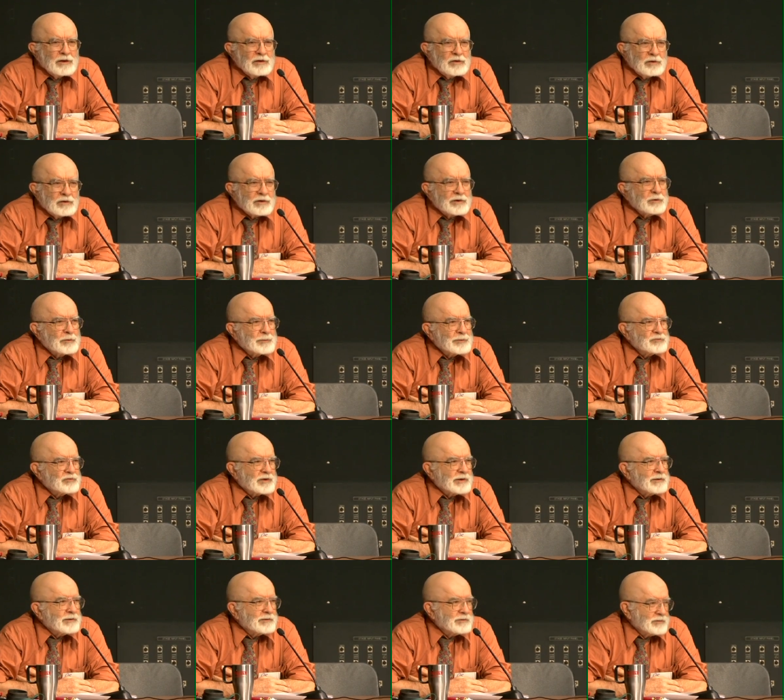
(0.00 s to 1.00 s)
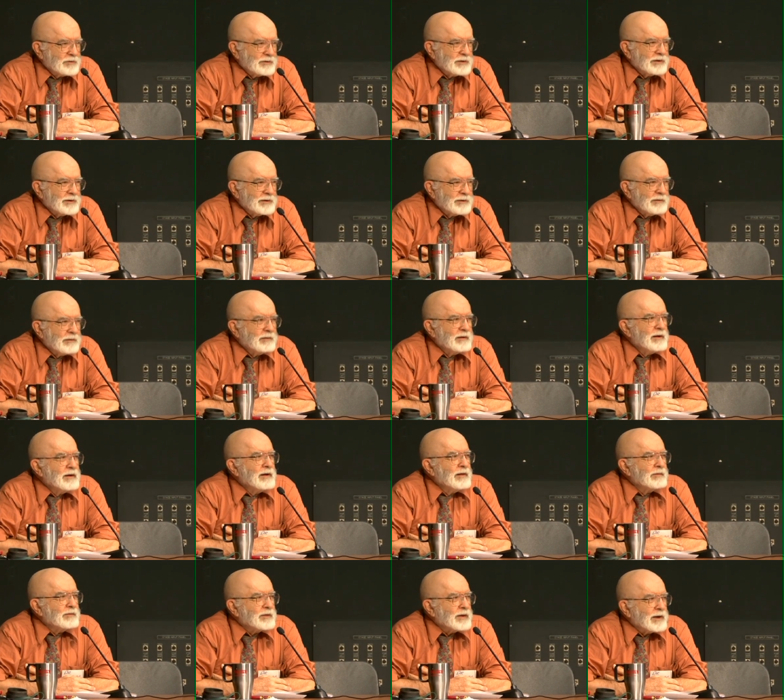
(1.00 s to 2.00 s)
you can almost guarantee
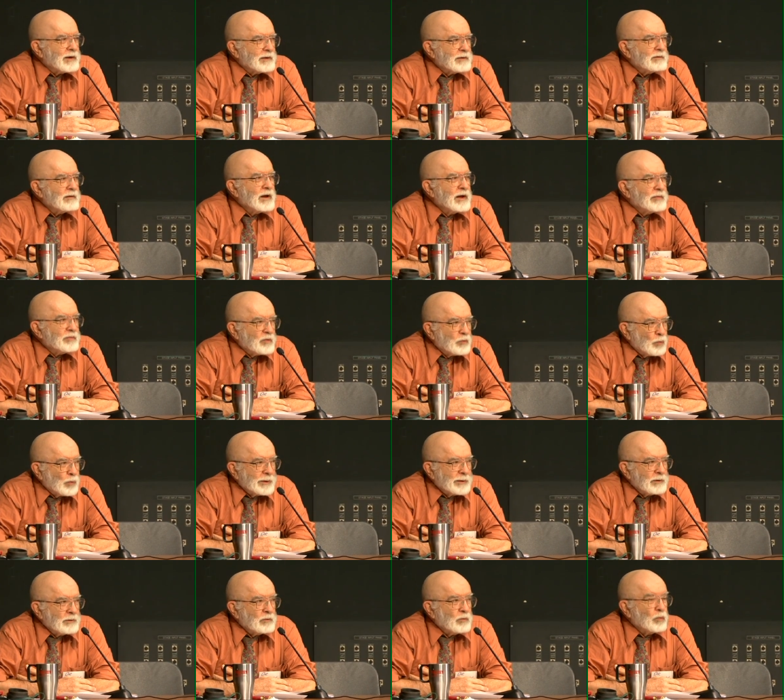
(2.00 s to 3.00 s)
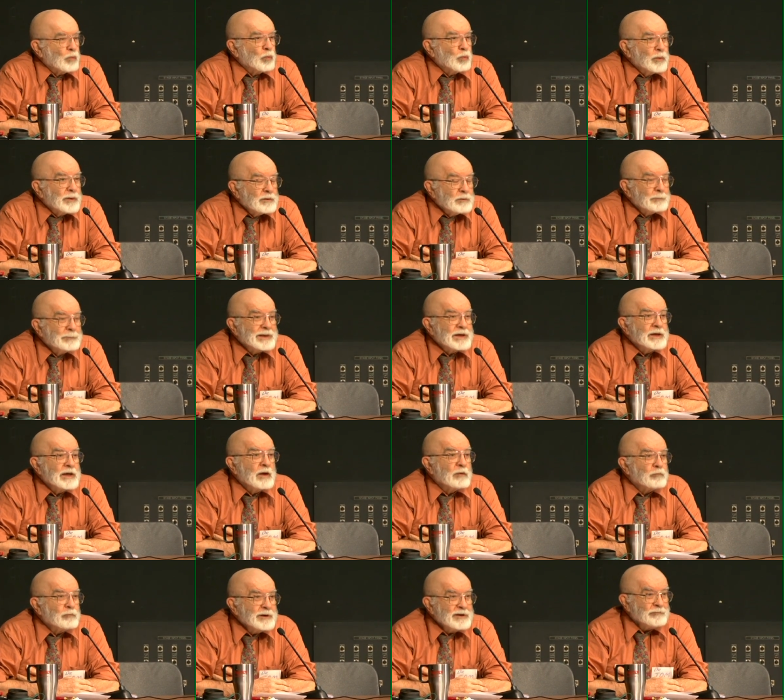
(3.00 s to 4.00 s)
that the well will
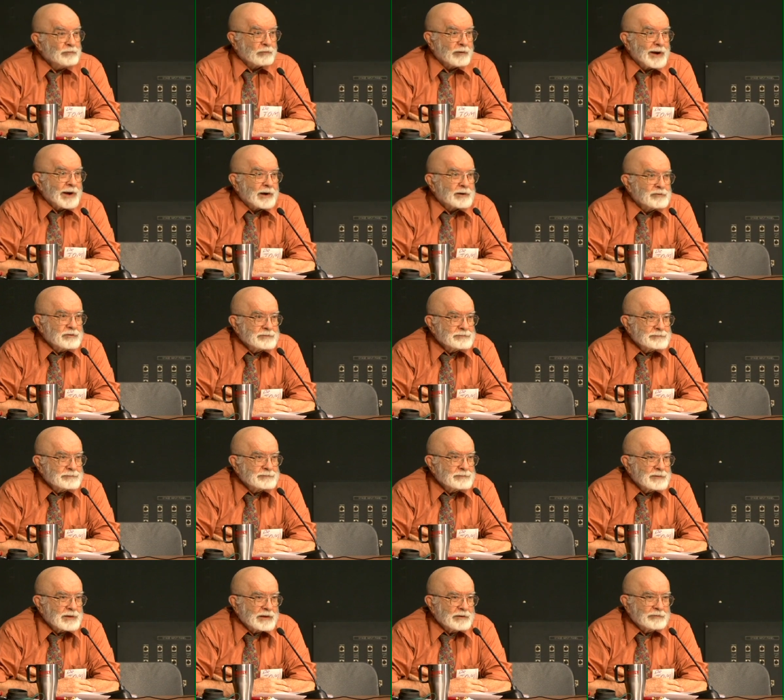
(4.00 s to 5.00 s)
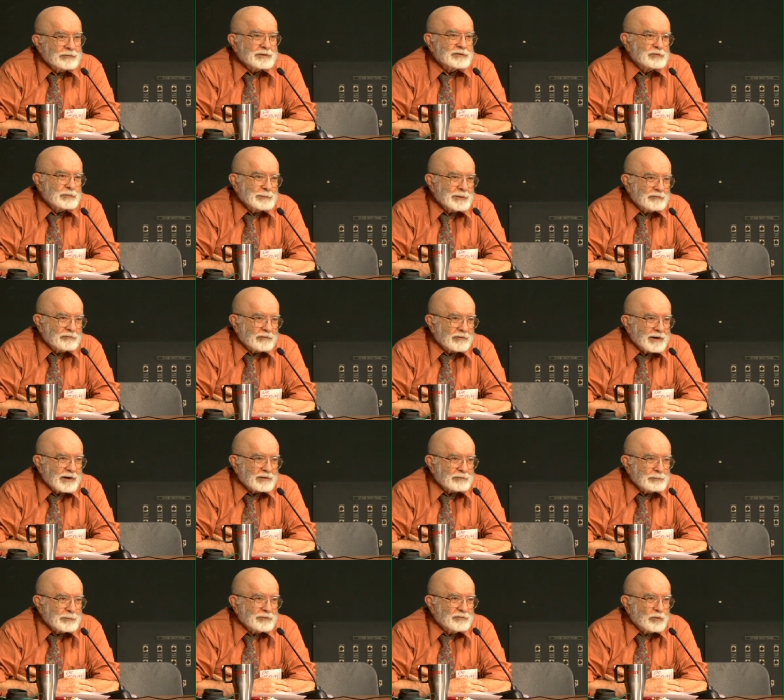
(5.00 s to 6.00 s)
be refracked if it's been
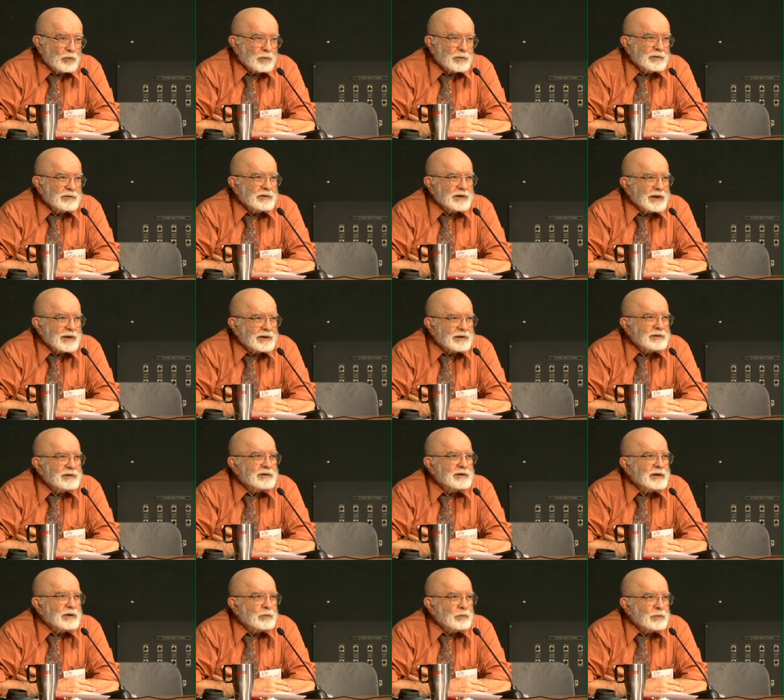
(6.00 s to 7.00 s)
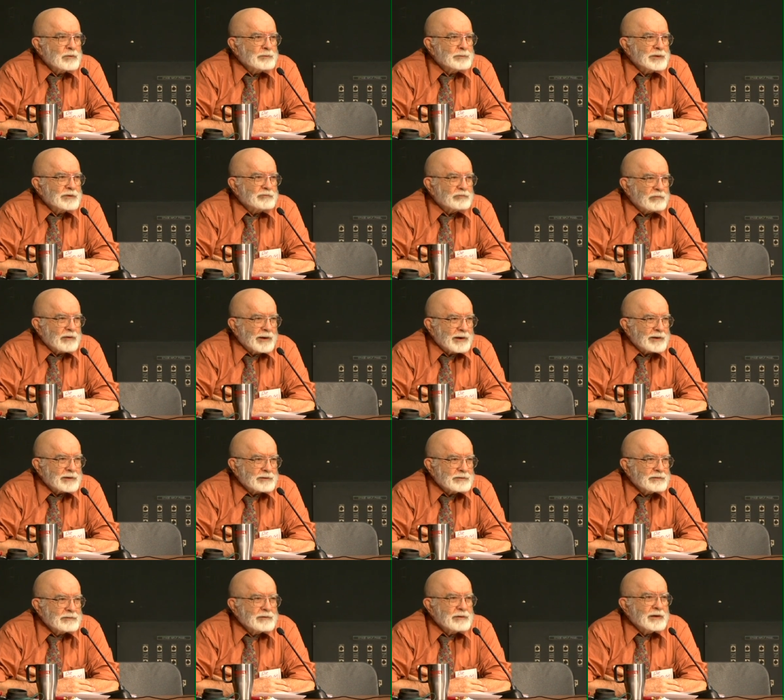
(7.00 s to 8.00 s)
fracked before, and then it will be
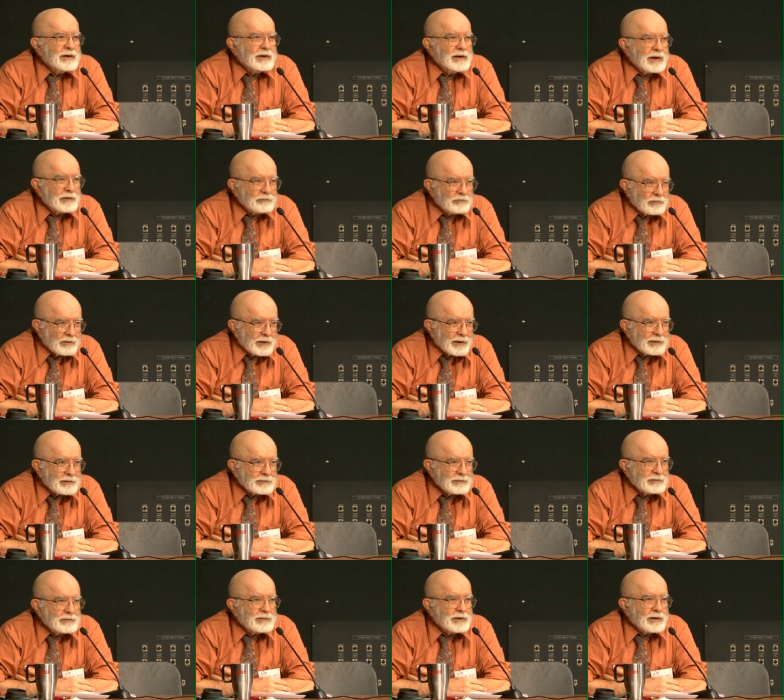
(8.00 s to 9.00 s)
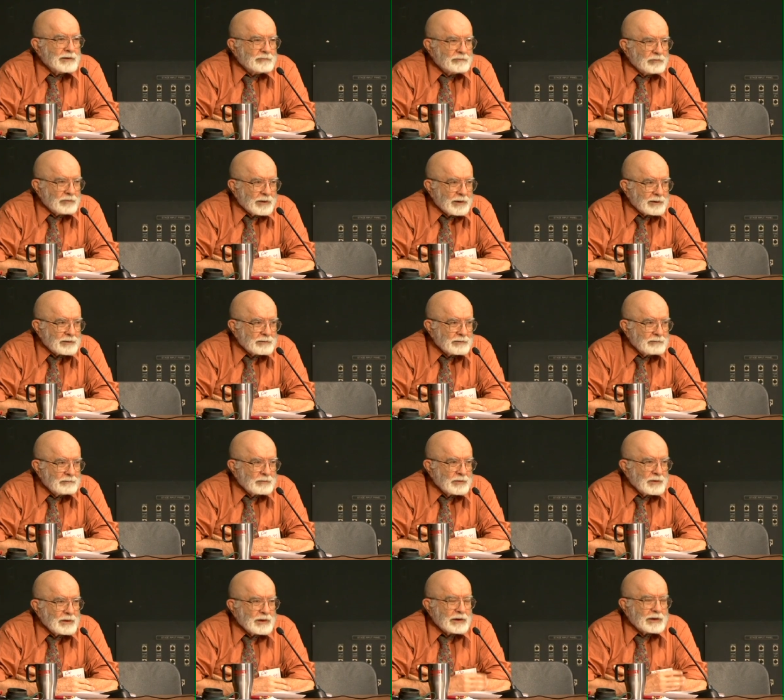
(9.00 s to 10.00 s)
fracked and fracked and fracked.
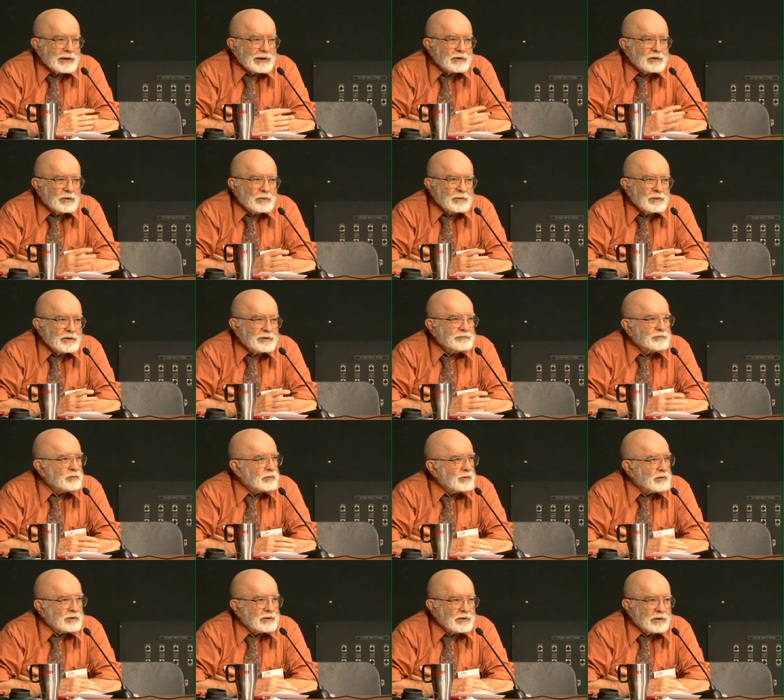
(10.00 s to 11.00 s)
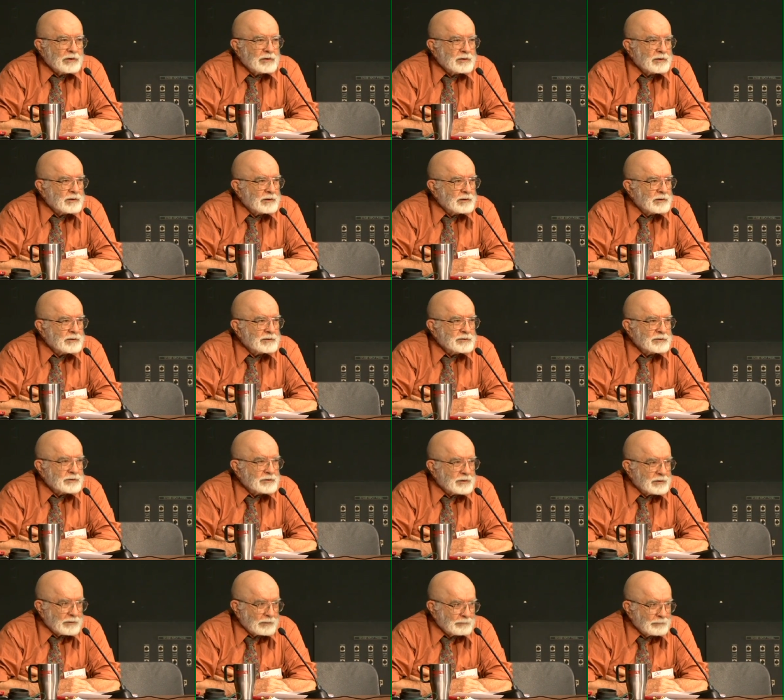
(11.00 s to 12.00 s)
It can go on for a long
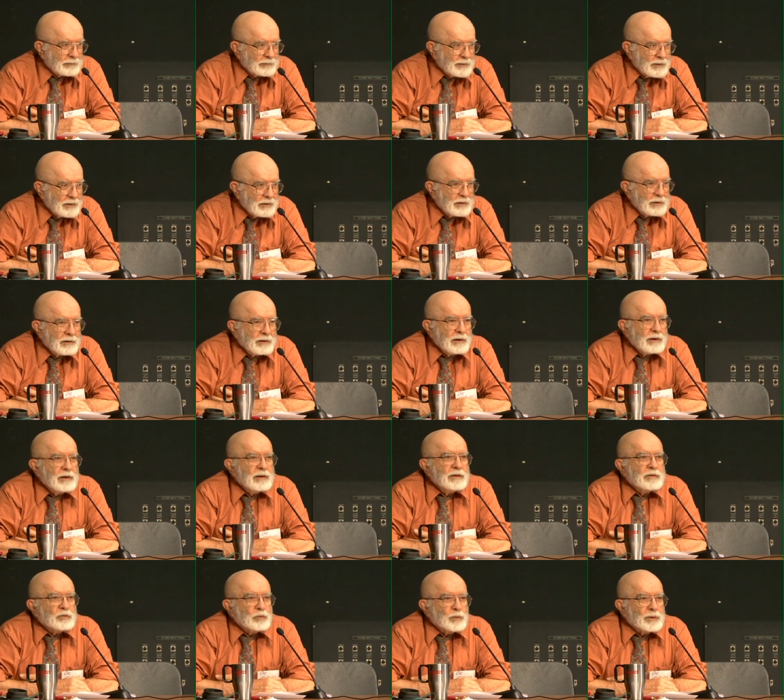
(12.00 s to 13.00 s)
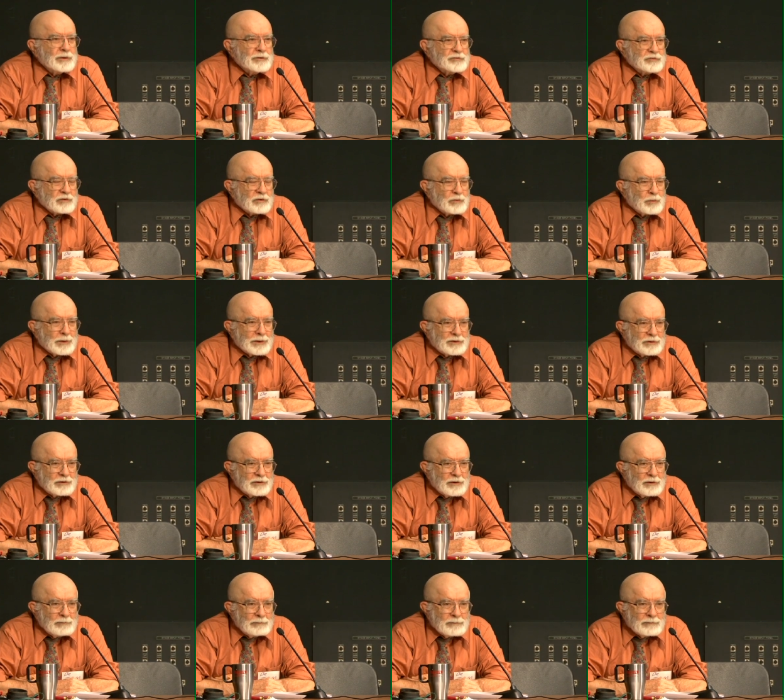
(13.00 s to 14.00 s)
time. The wells are quite
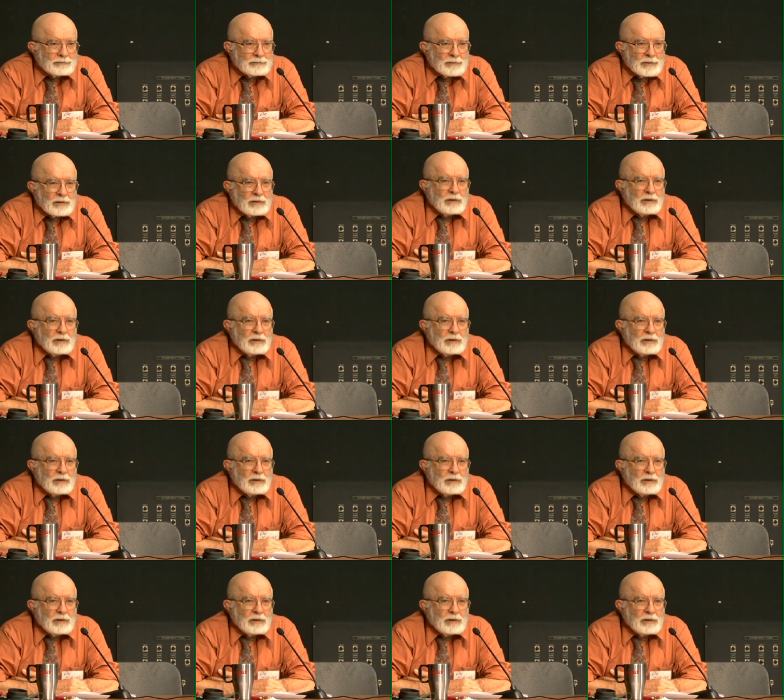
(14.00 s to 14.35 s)
deep